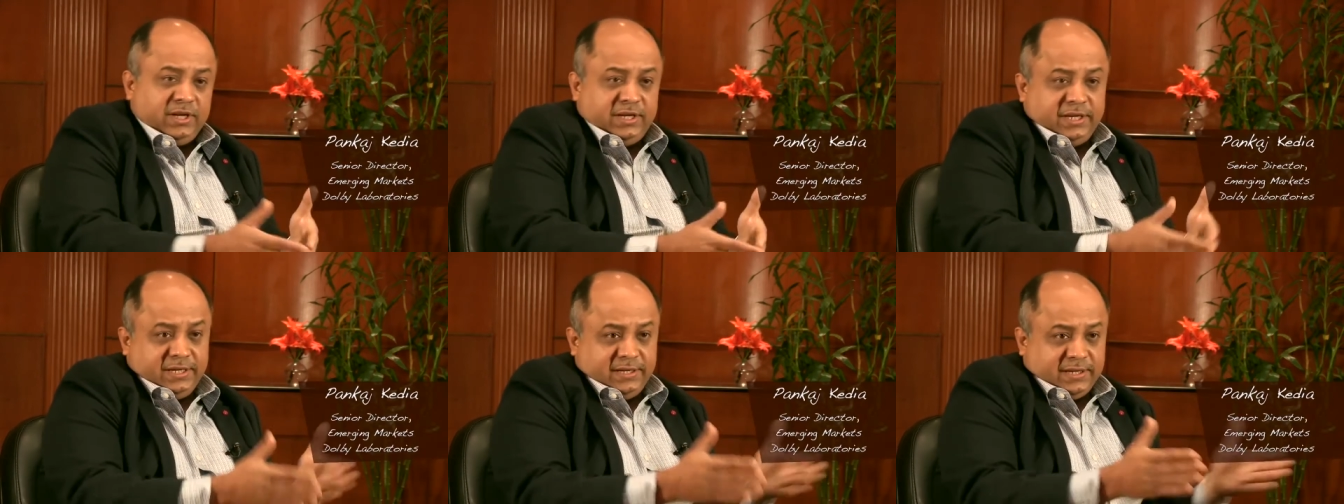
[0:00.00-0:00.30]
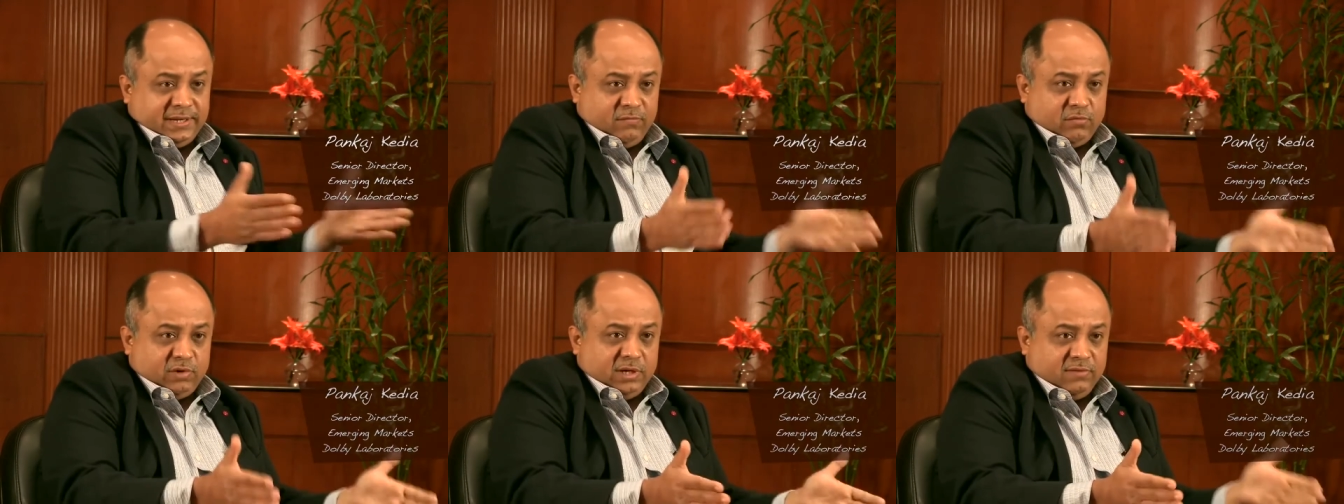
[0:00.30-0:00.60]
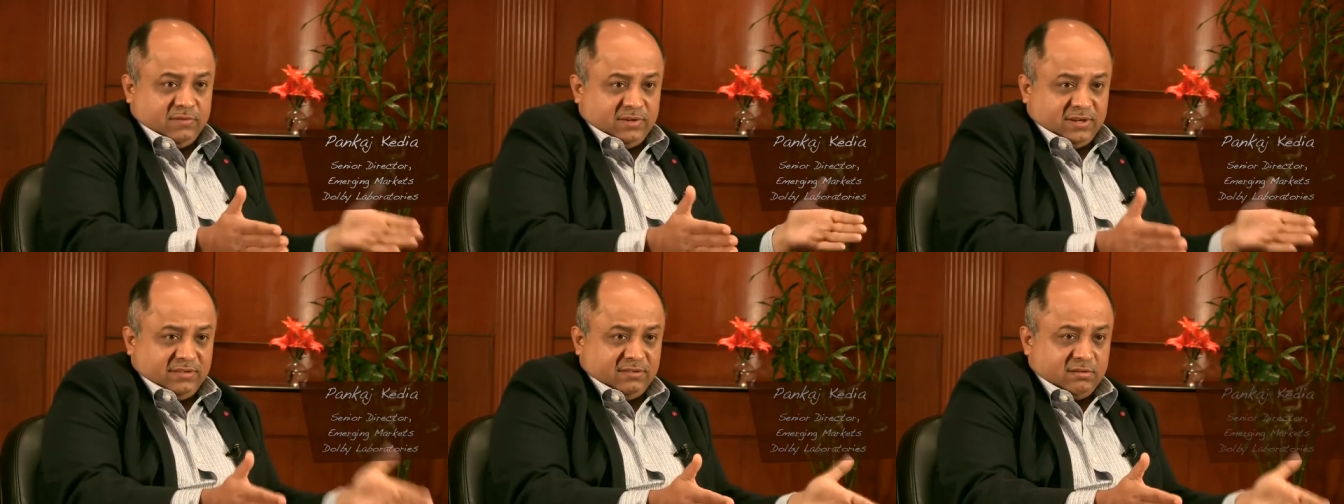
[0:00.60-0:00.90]
K at
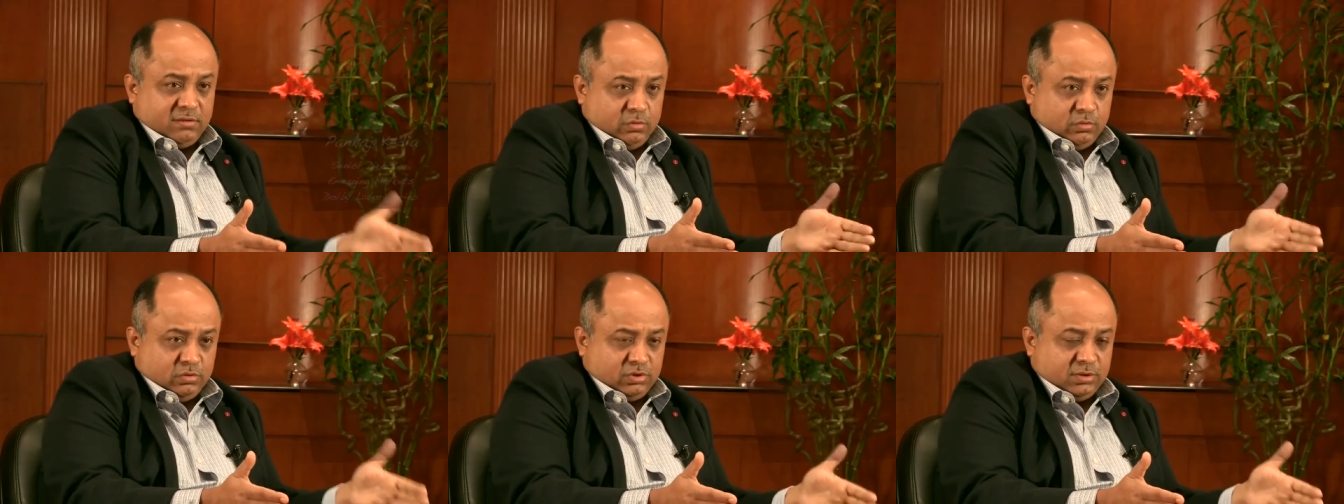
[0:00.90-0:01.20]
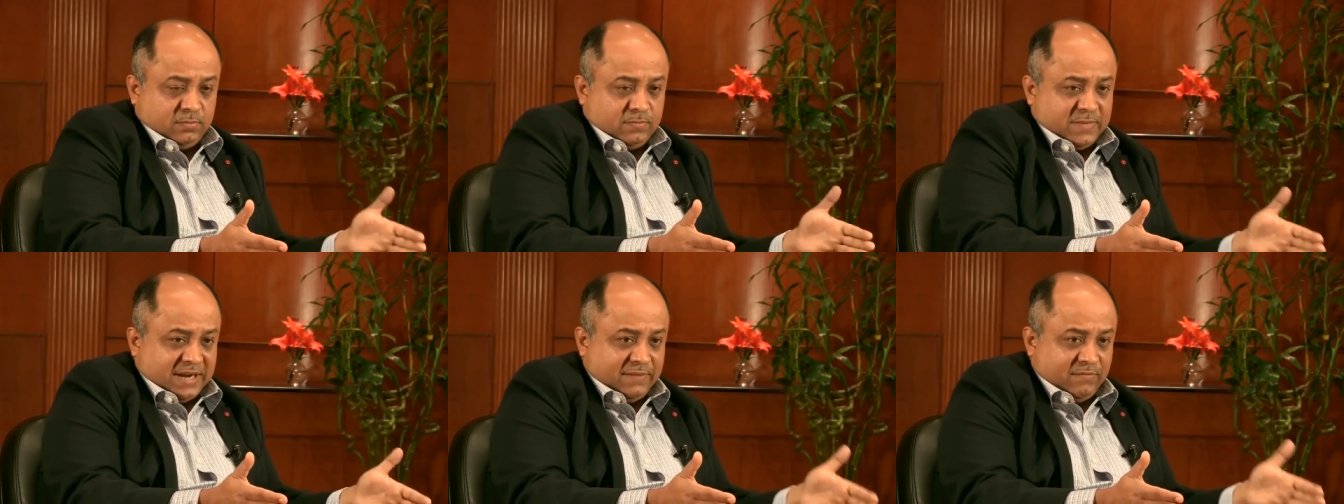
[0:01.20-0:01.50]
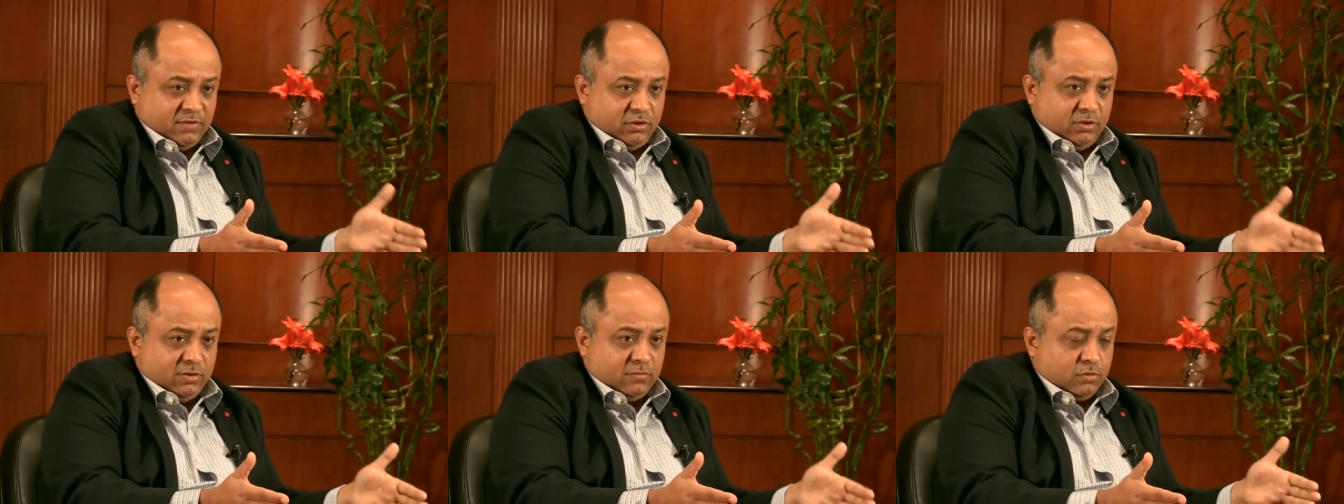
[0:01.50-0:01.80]
whatever resolution
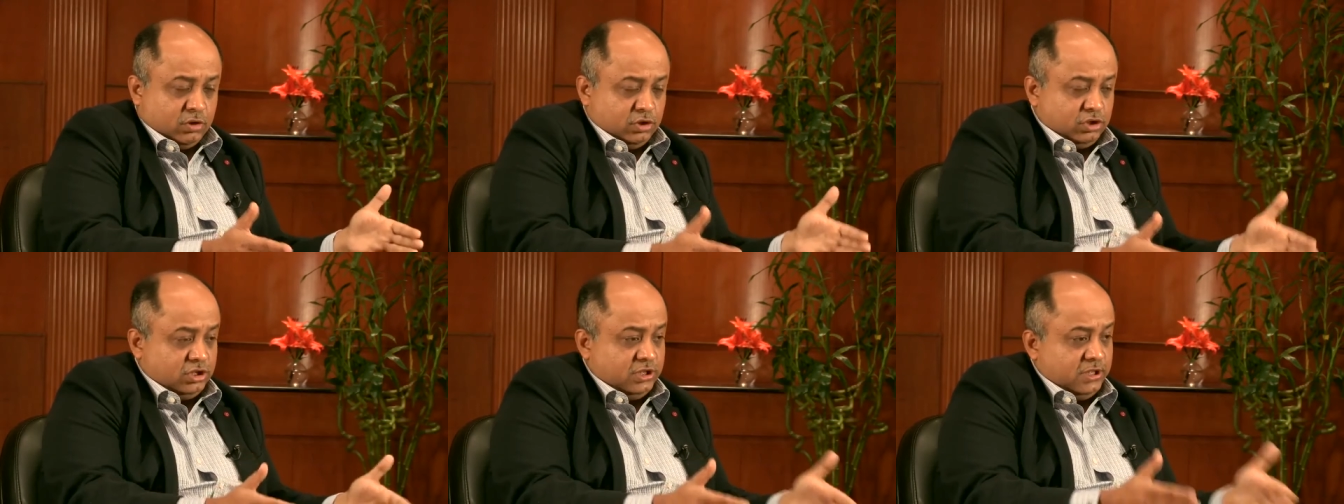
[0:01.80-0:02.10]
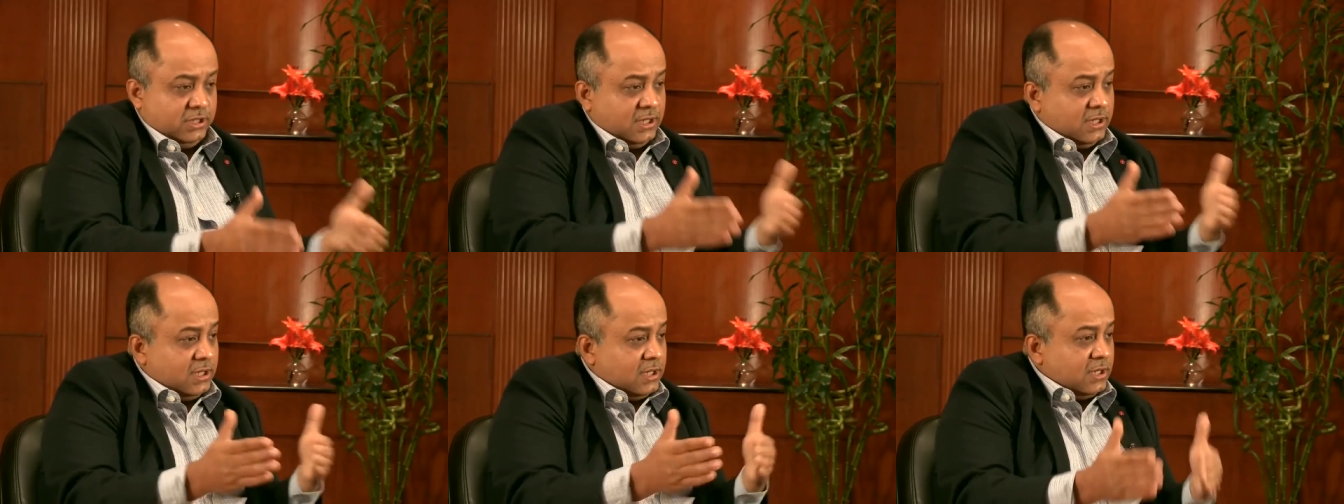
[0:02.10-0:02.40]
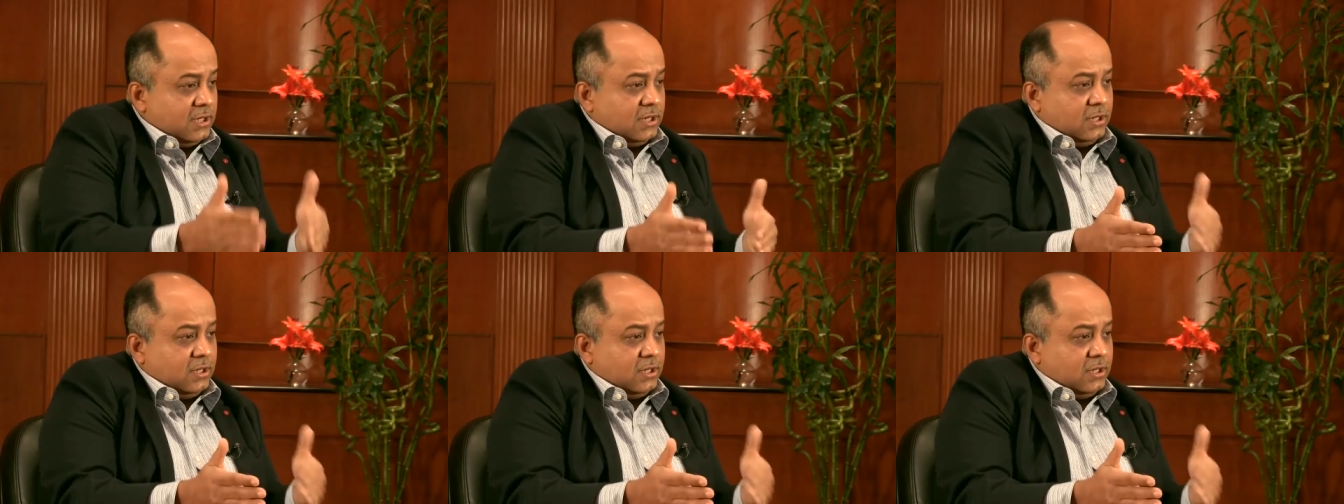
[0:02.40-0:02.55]
bandwidth you're watching,